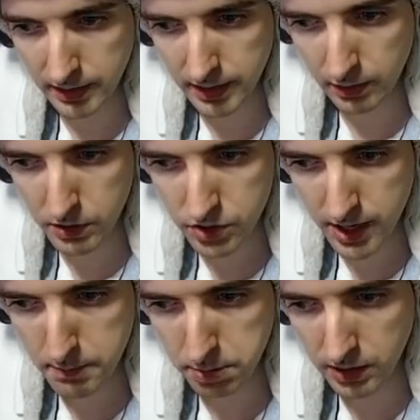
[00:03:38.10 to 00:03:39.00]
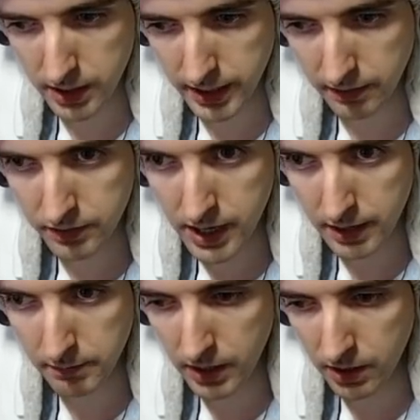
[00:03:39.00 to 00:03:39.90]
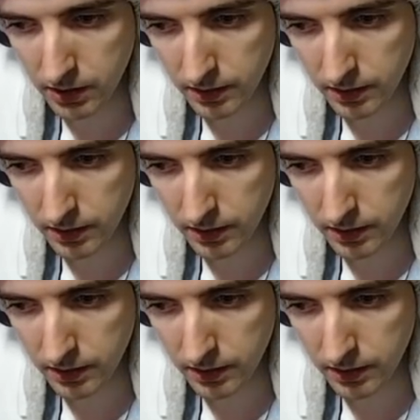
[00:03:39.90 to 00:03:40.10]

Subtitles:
think we should have plenty of time here.